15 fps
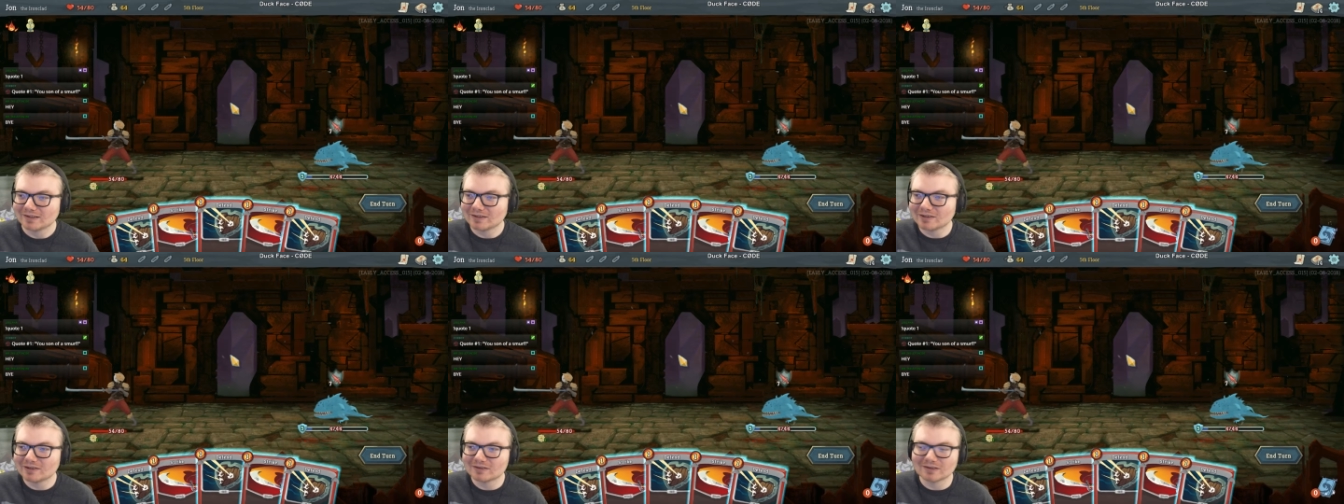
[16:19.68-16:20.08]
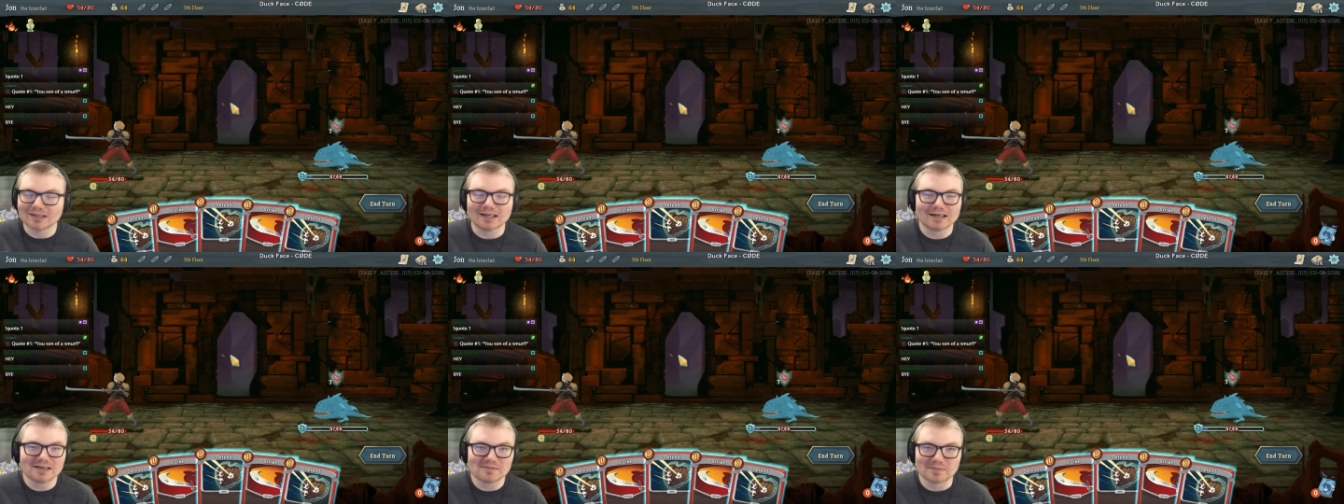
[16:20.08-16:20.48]
Oh,
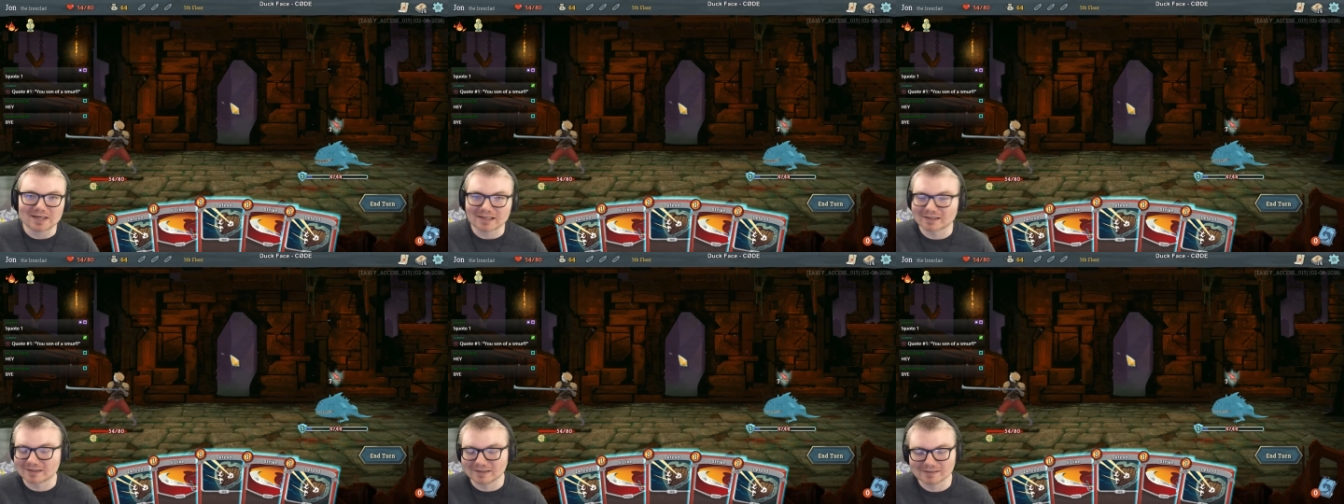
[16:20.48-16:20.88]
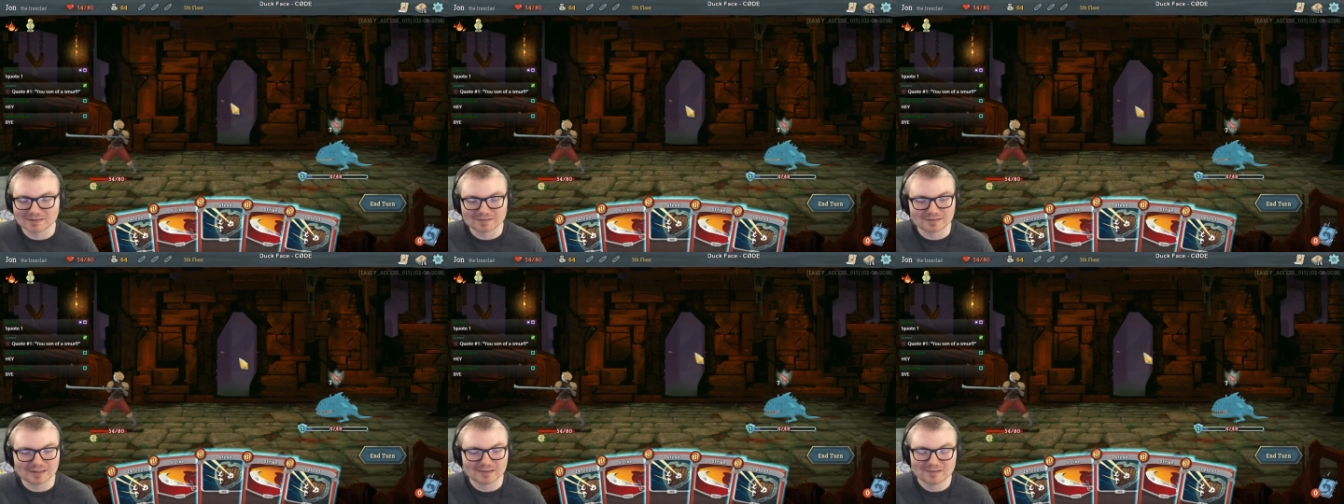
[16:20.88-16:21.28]
hi and bye,
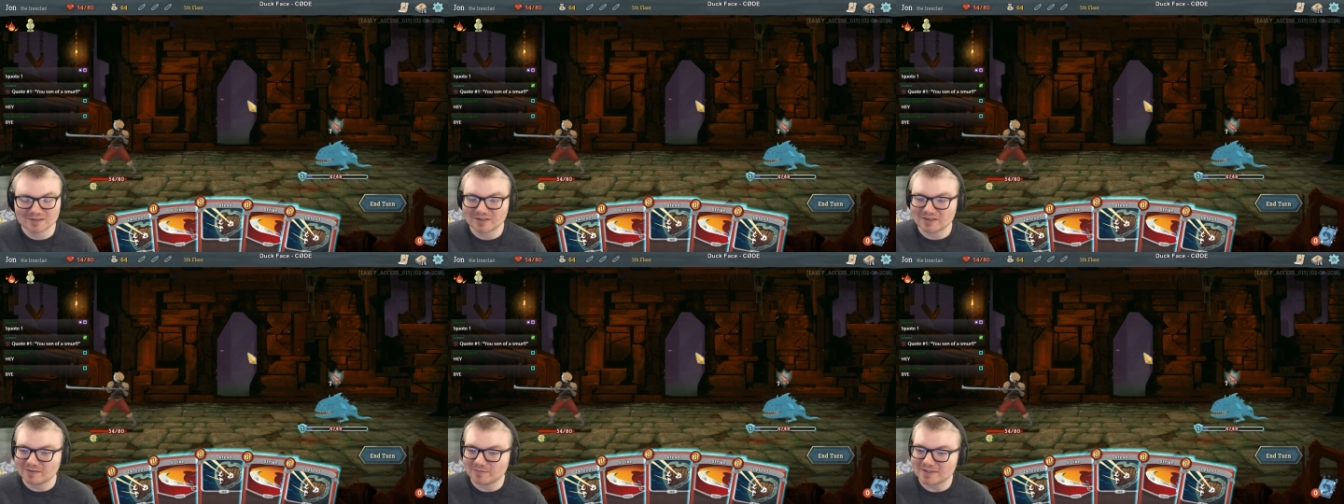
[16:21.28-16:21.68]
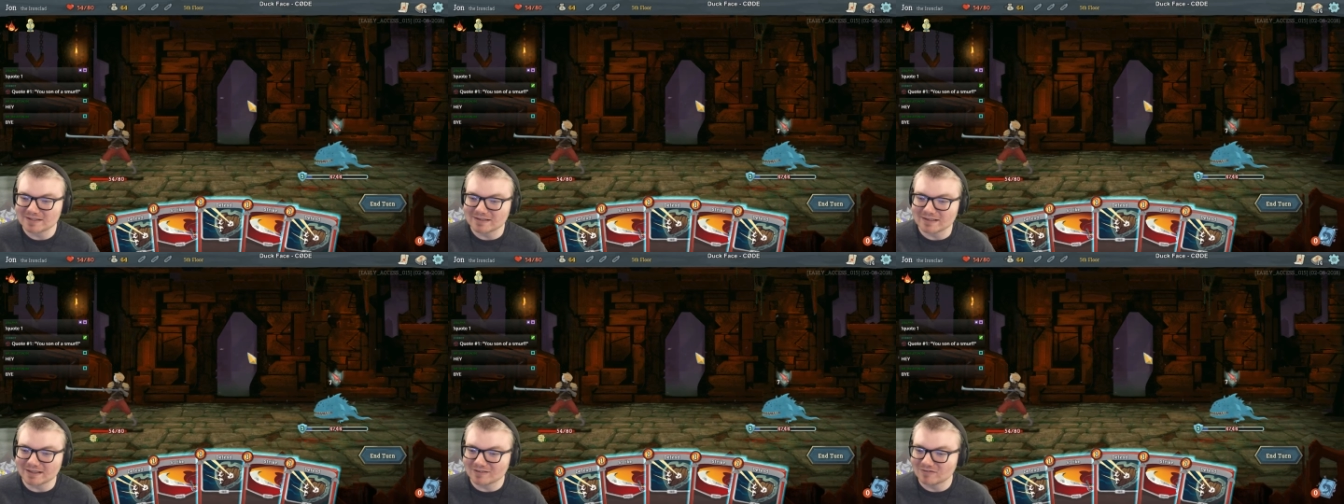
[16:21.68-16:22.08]
Colin Red. You're gonna miss
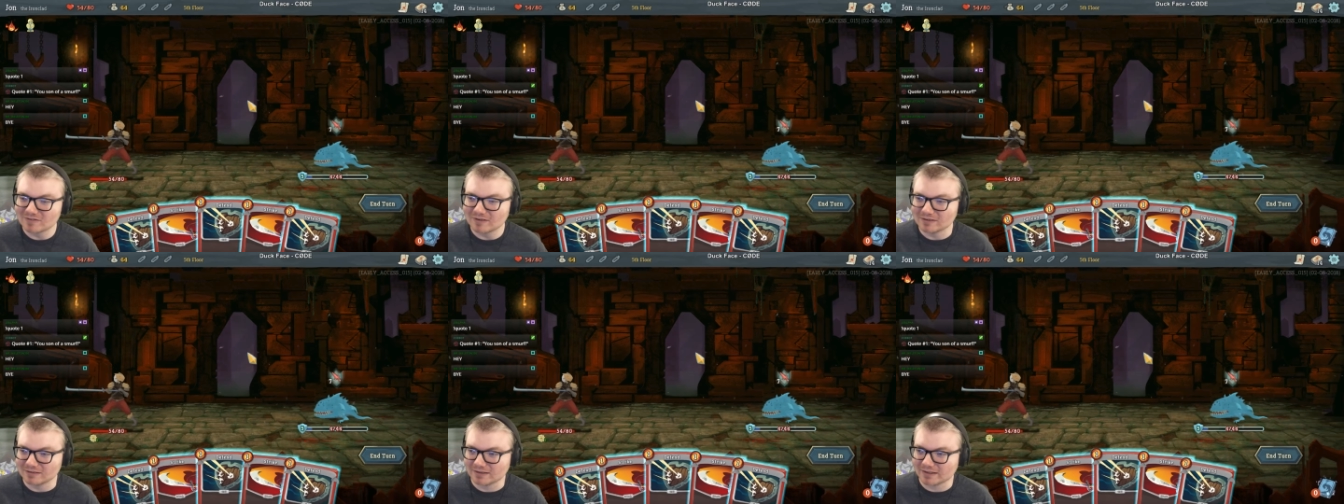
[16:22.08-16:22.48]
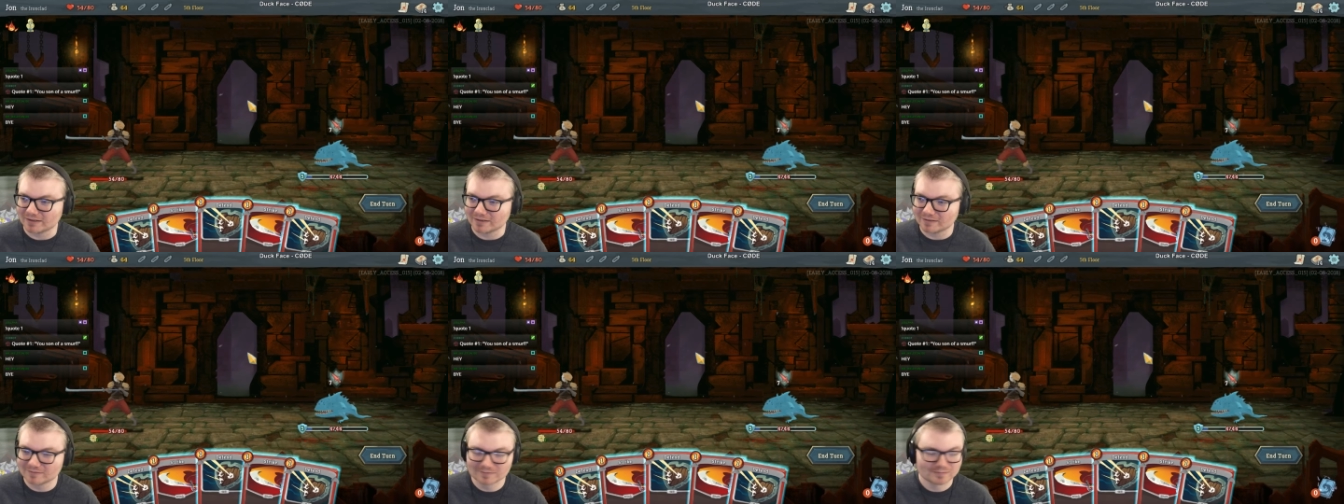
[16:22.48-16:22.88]
the F1
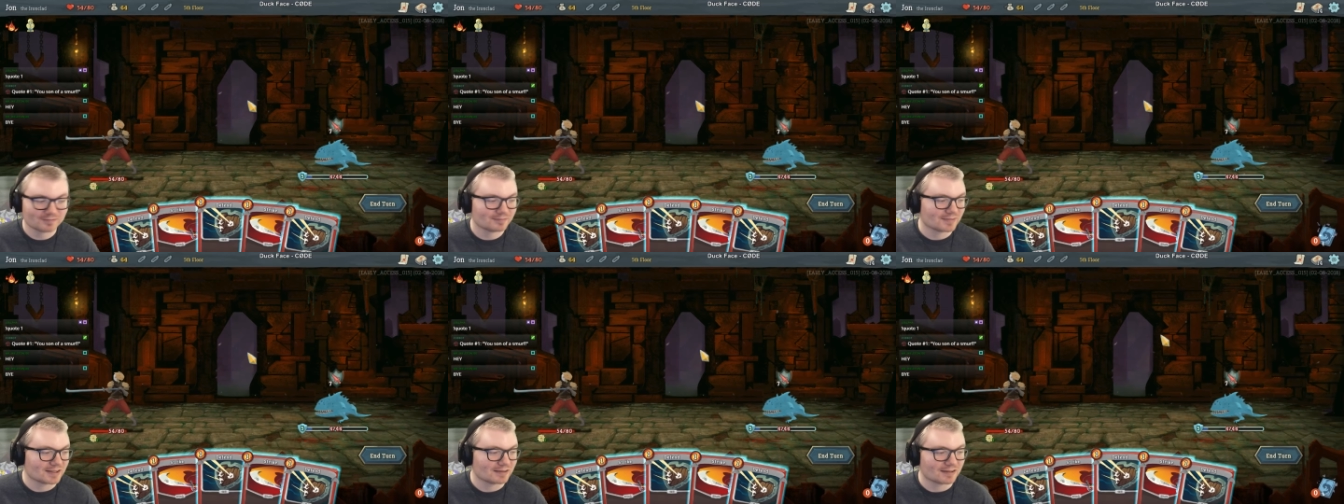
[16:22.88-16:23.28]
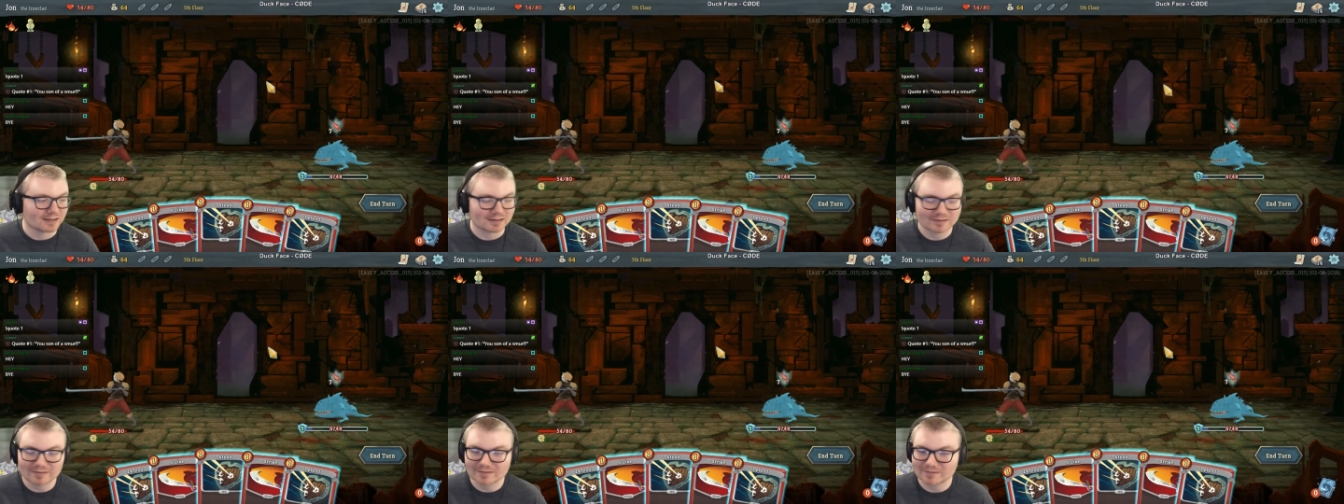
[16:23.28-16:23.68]
later in like
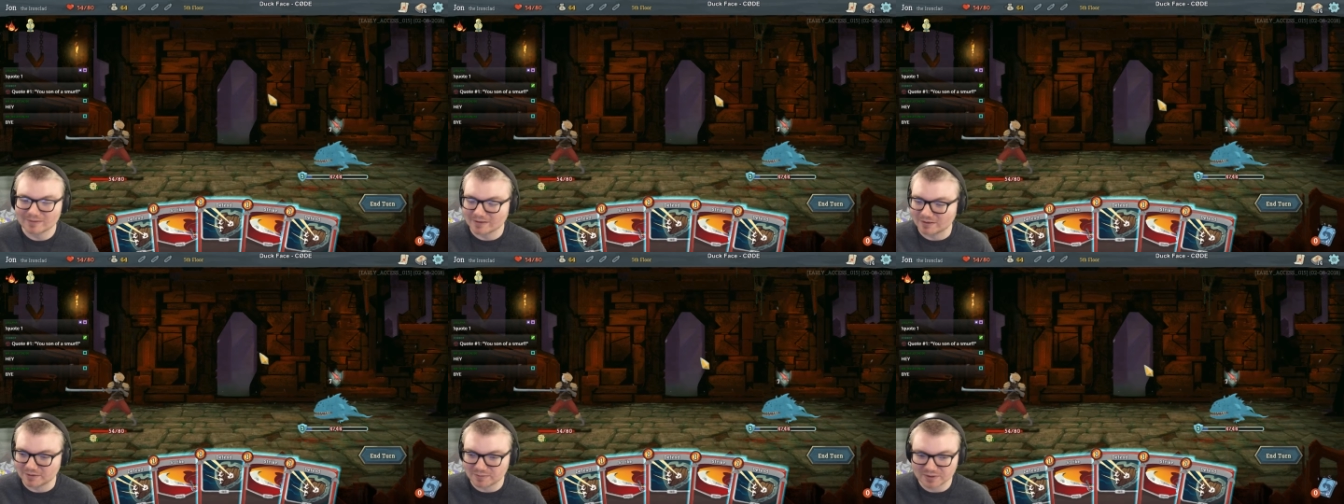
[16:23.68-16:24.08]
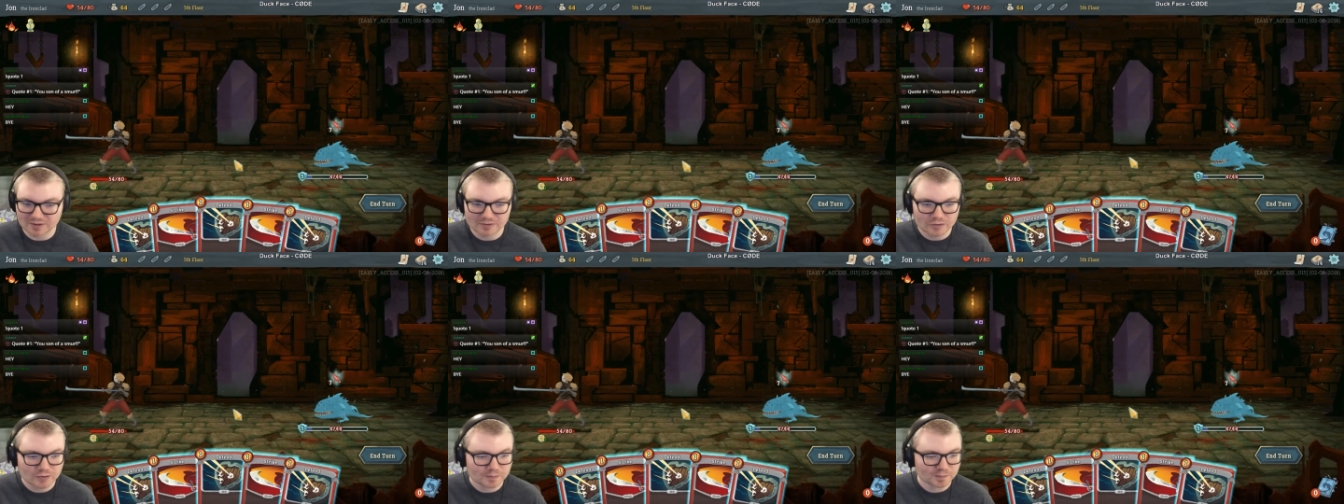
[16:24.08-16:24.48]
30
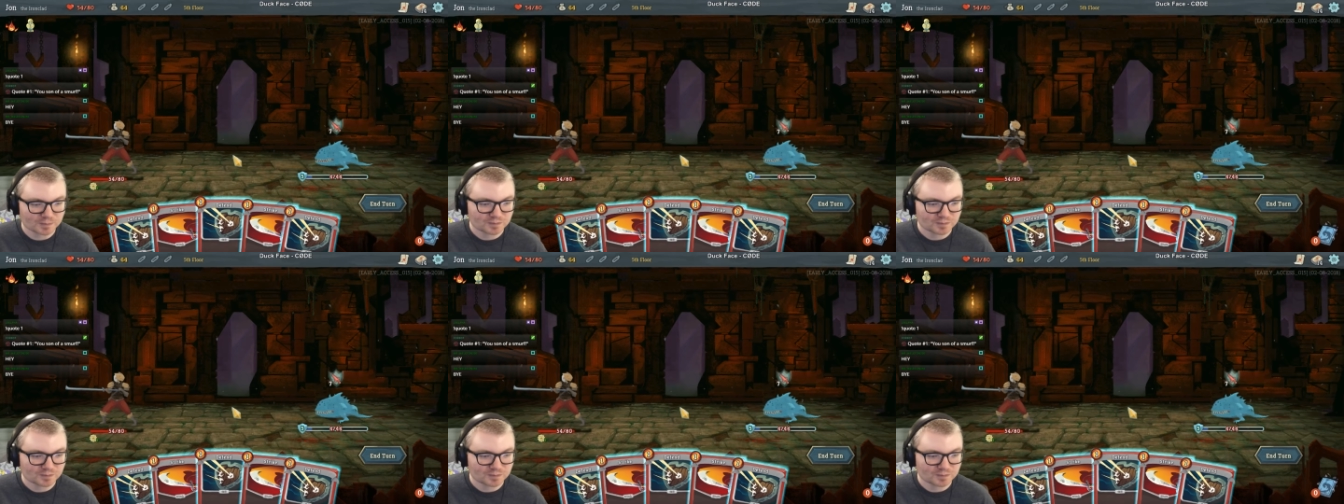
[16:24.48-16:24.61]
minutes.